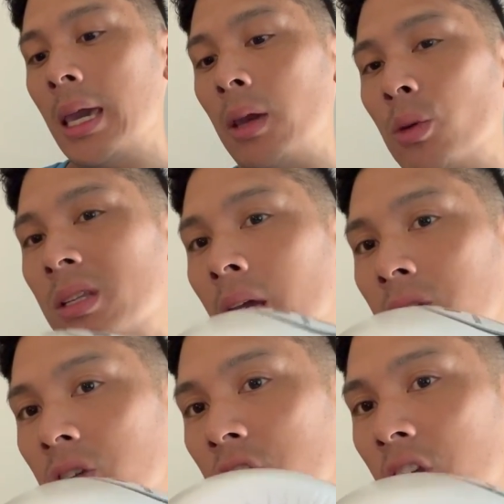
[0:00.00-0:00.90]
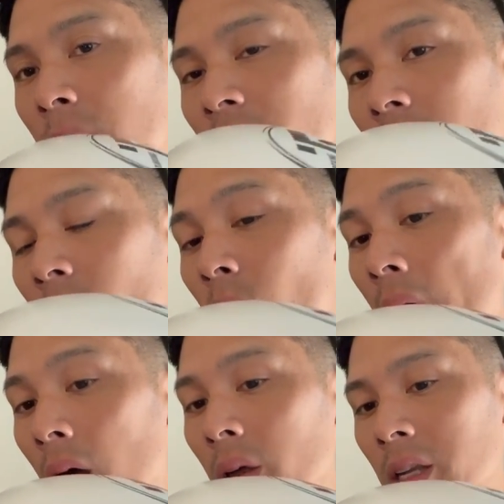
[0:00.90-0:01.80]
it retains its shape very
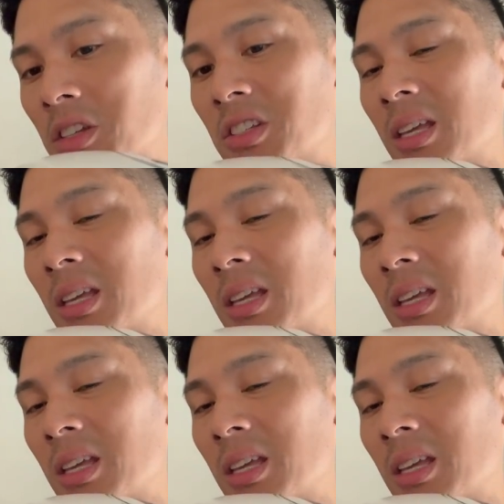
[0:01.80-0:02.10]
well and it just